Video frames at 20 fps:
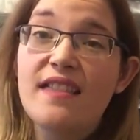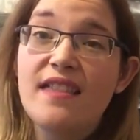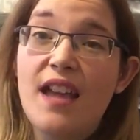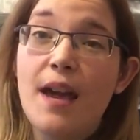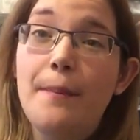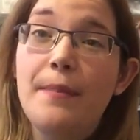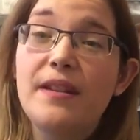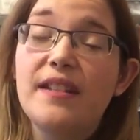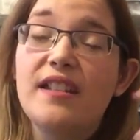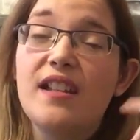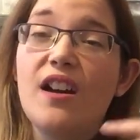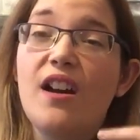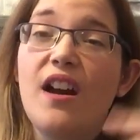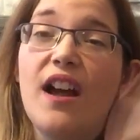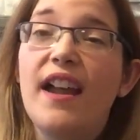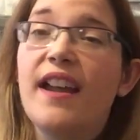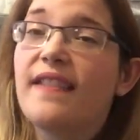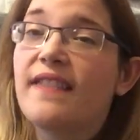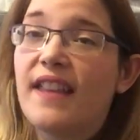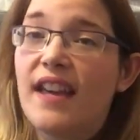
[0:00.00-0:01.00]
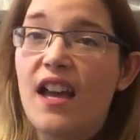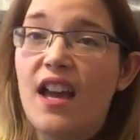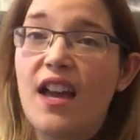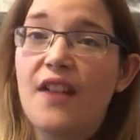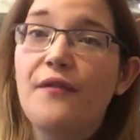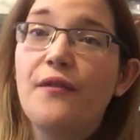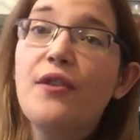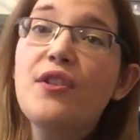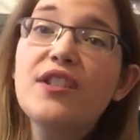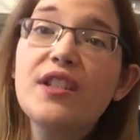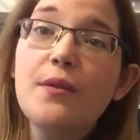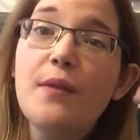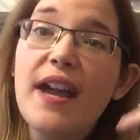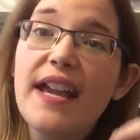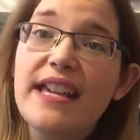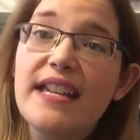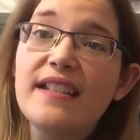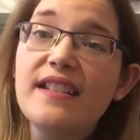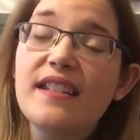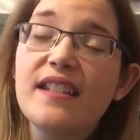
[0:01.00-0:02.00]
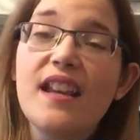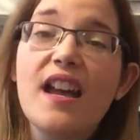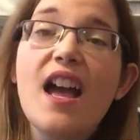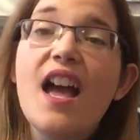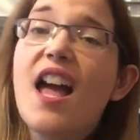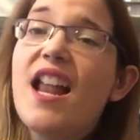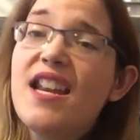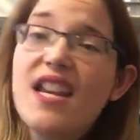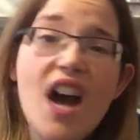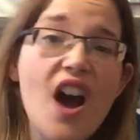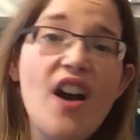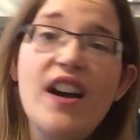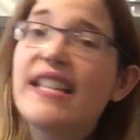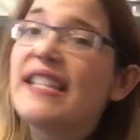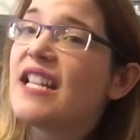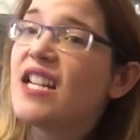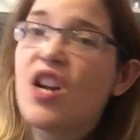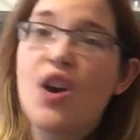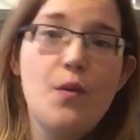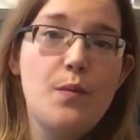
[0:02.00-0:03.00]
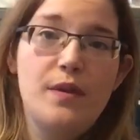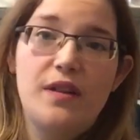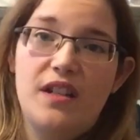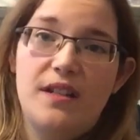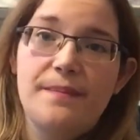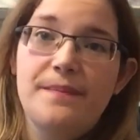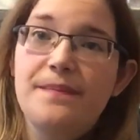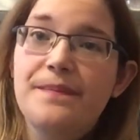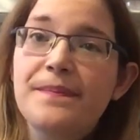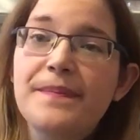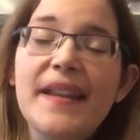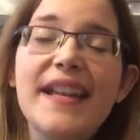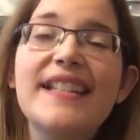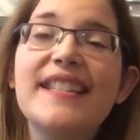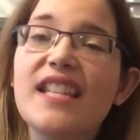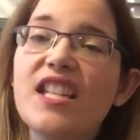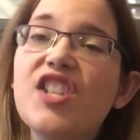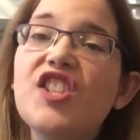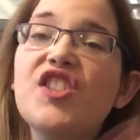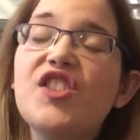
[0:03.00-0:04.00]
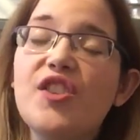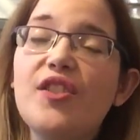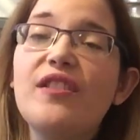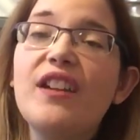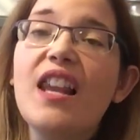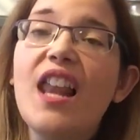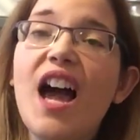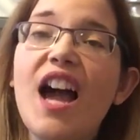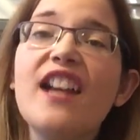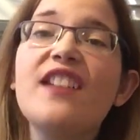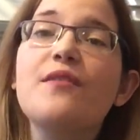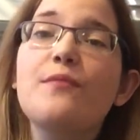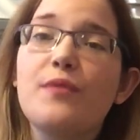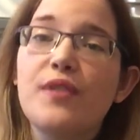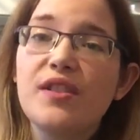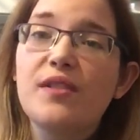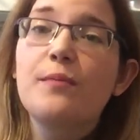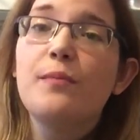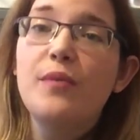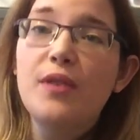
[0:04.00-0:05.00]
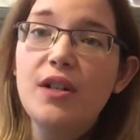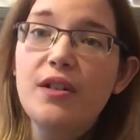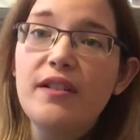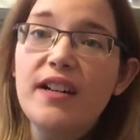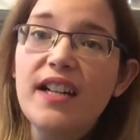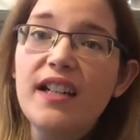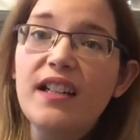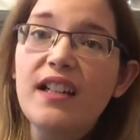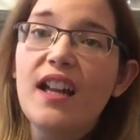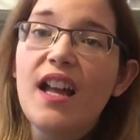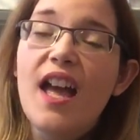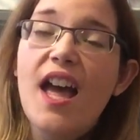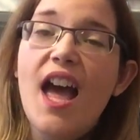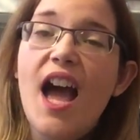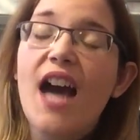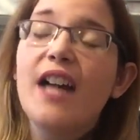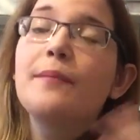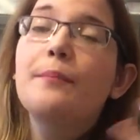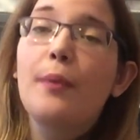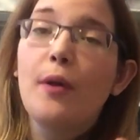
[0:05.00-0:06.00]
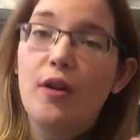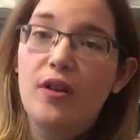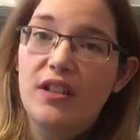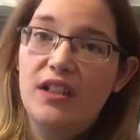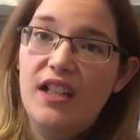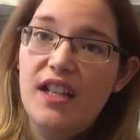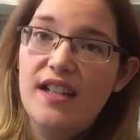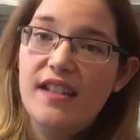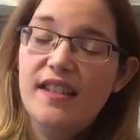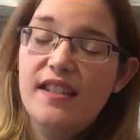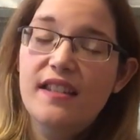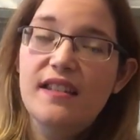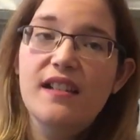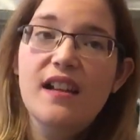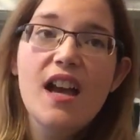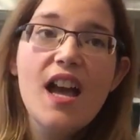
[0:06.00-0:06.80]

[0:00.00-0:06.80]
the Force Awakens. Now he's a nobody. His storyline was boring and pointless.